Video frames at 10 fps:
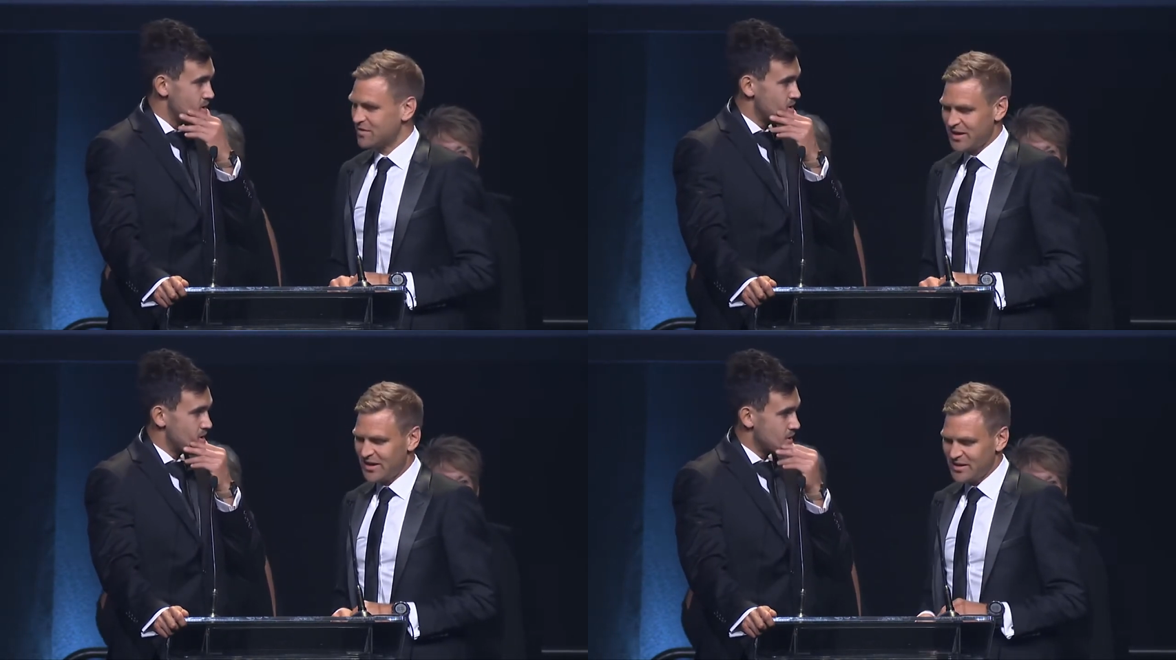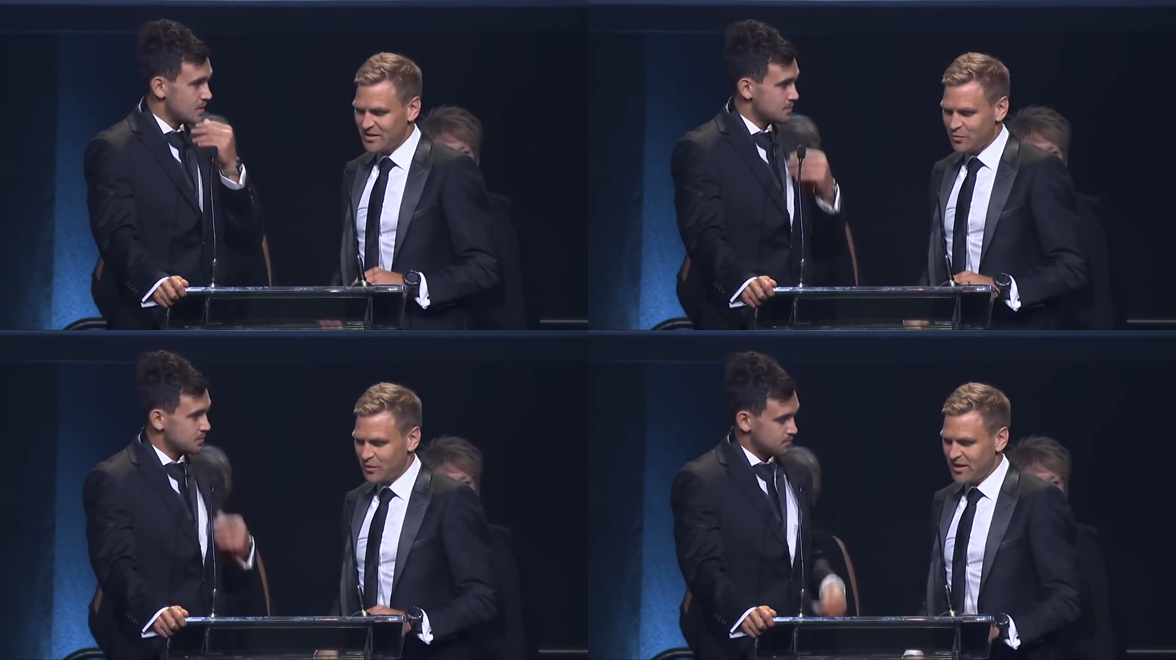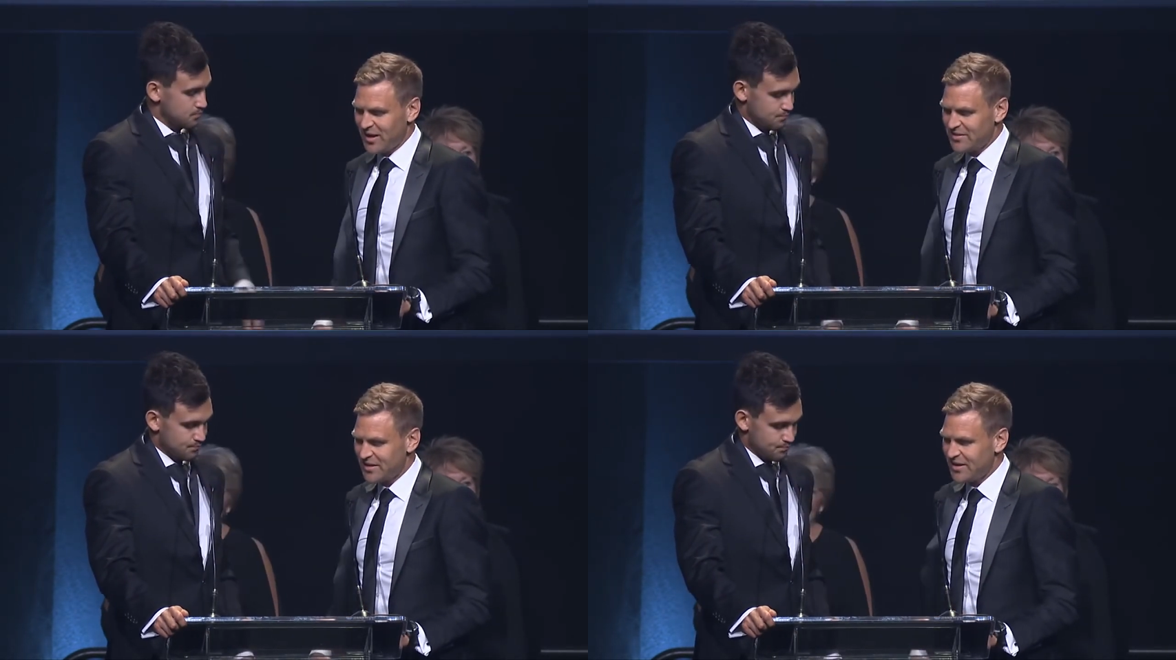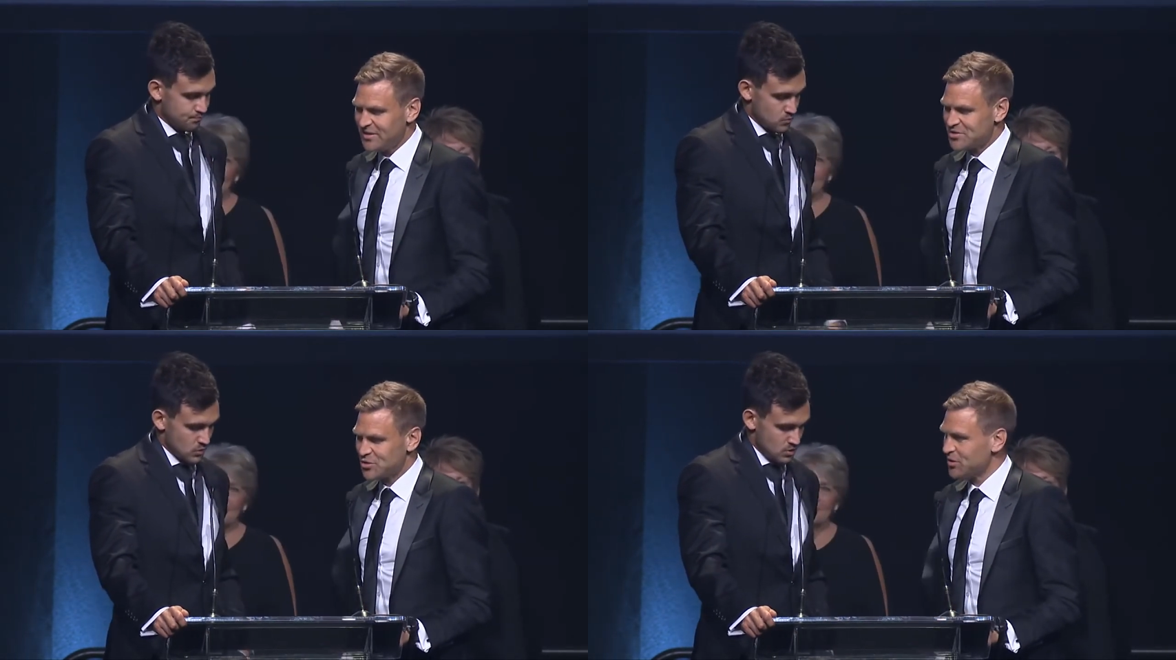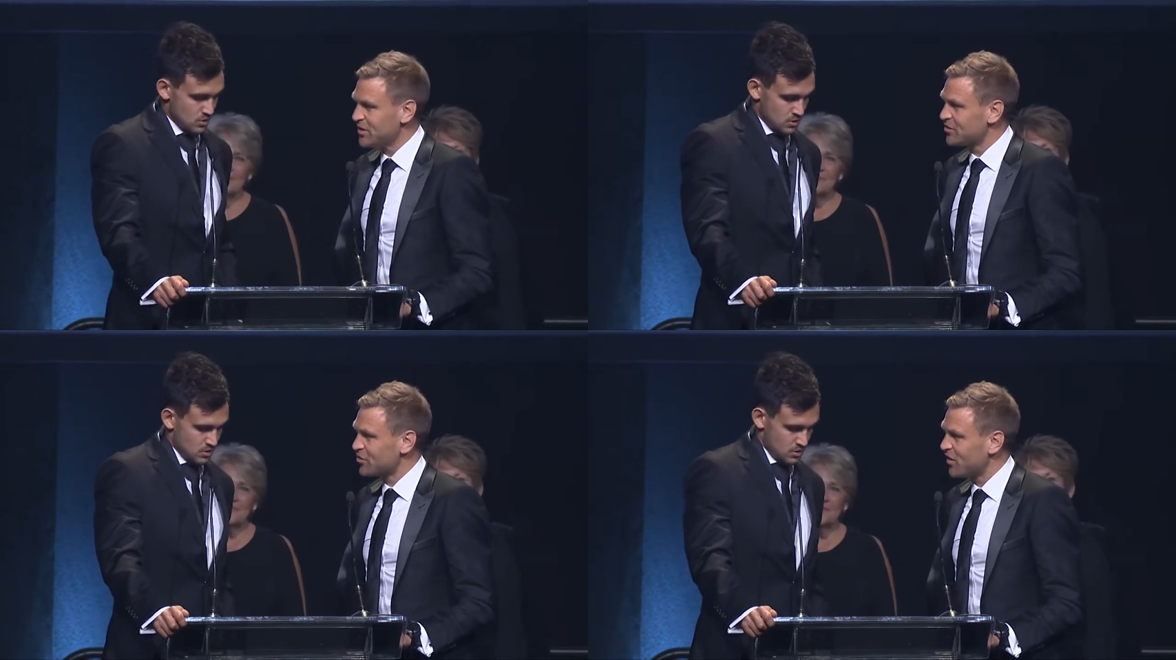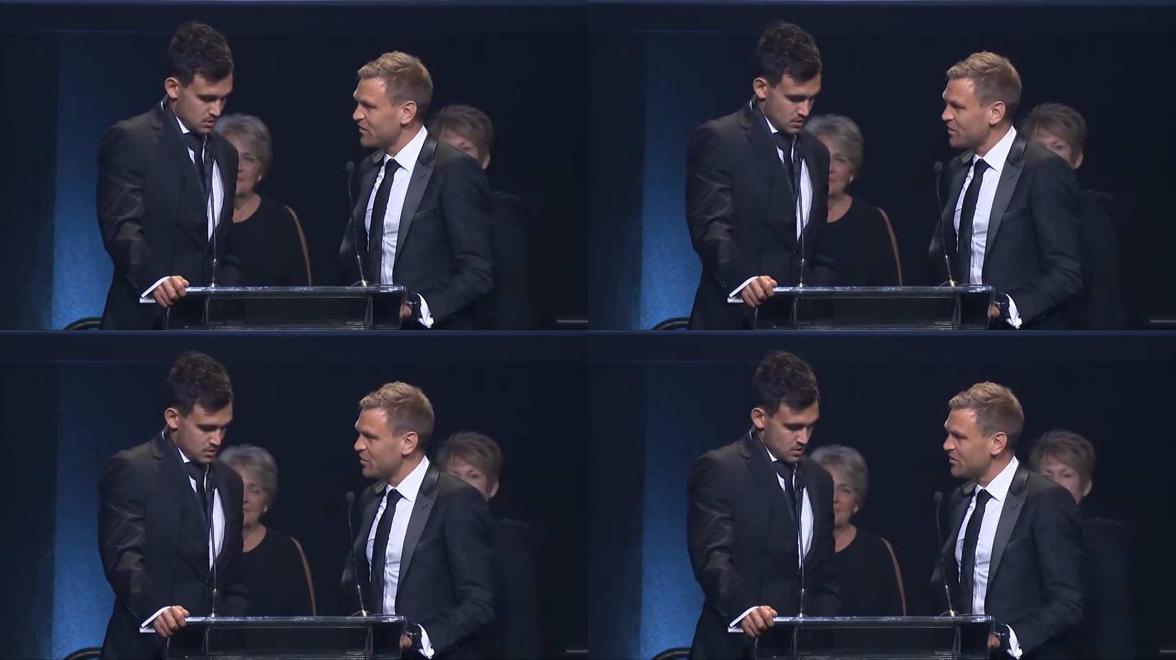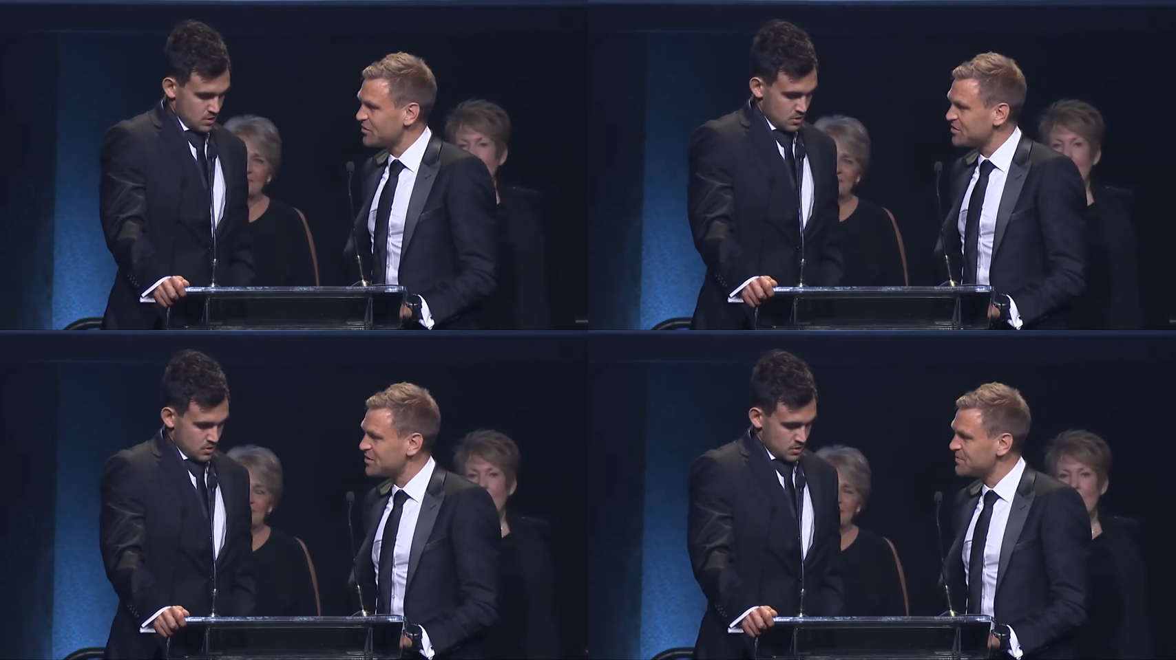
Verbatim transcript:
Speaker 1: heading into 2018, surely driving them on this year?